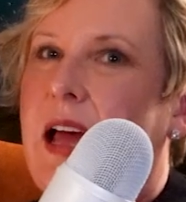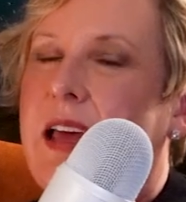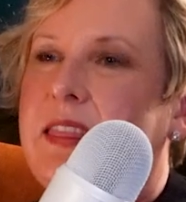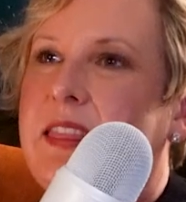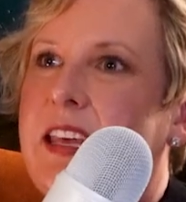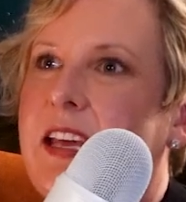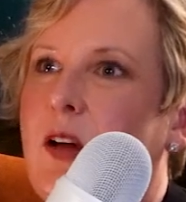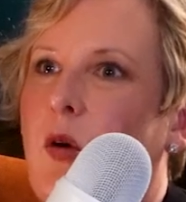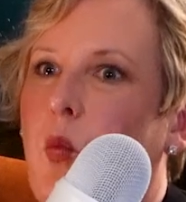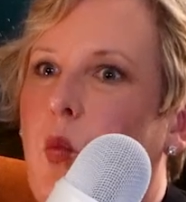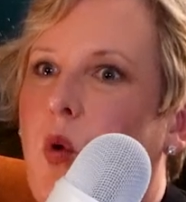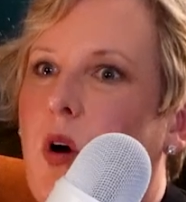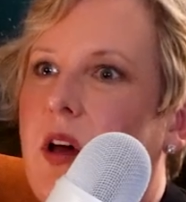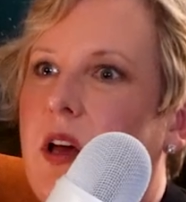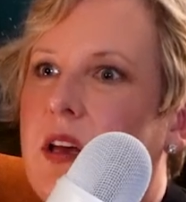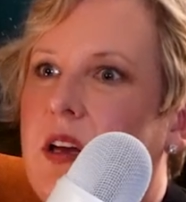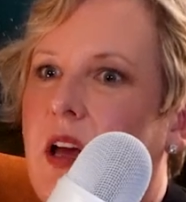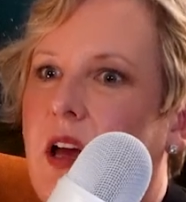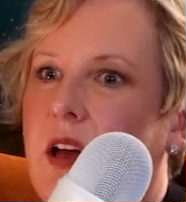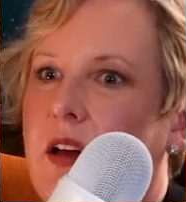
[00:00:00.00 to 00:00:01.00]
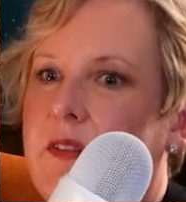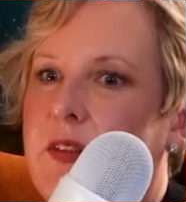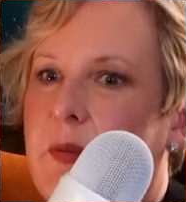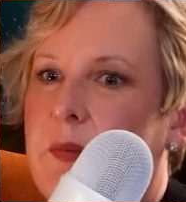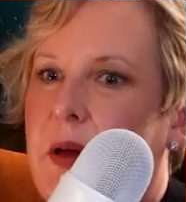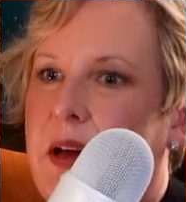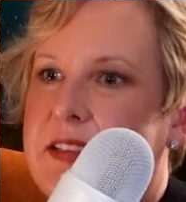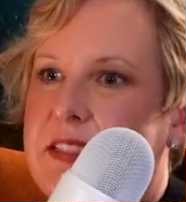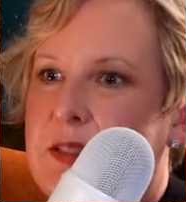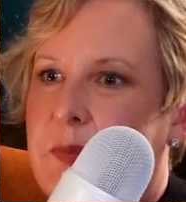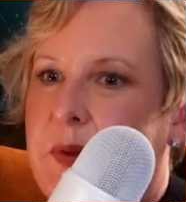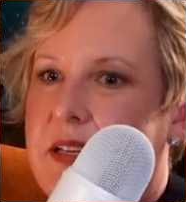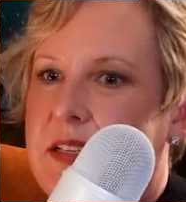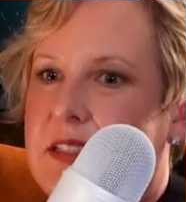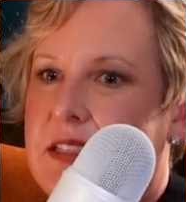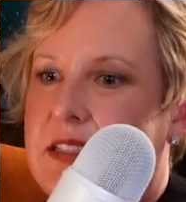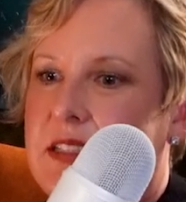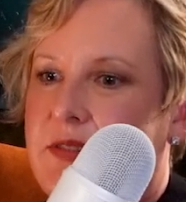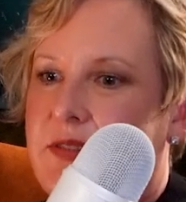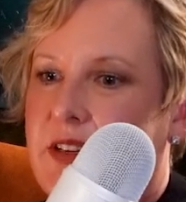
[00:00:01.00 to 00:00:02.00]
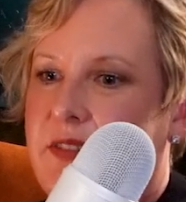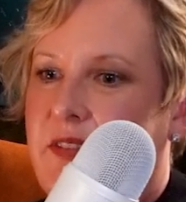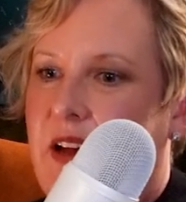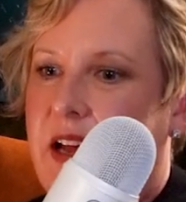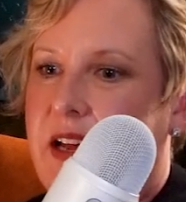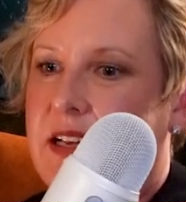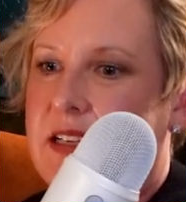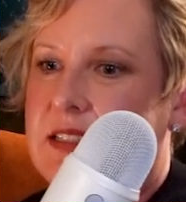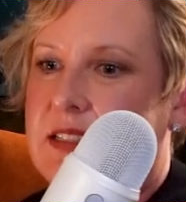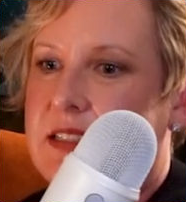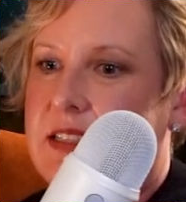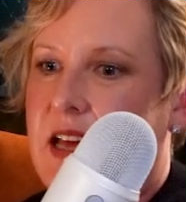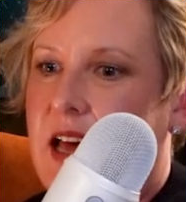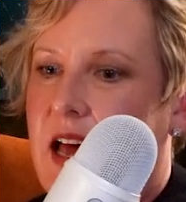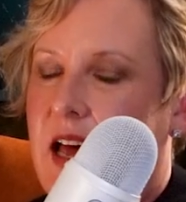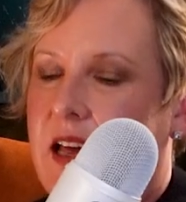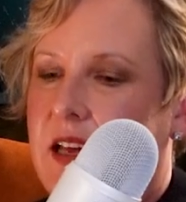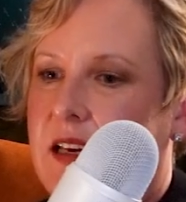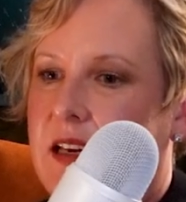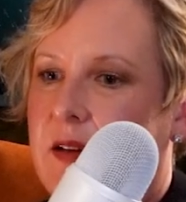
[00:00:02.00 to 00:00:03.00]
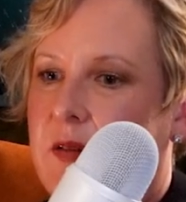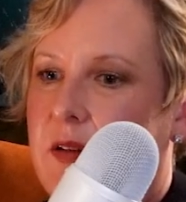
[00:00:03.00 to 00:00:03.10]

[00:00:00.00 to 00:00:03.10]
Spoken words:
think one of the best pieces of advice that